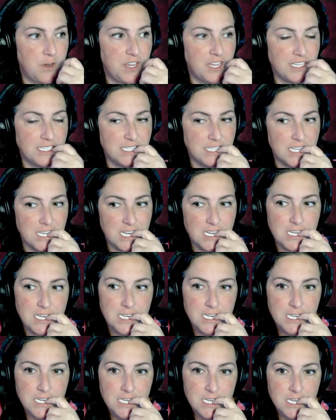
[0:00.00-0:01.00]
guys think?
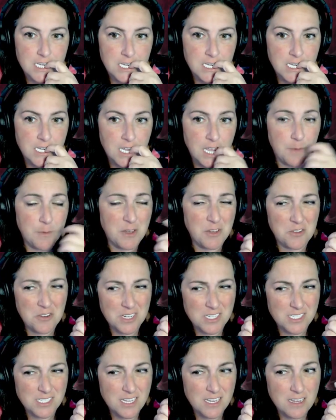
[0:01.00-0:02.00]
Am I crazy?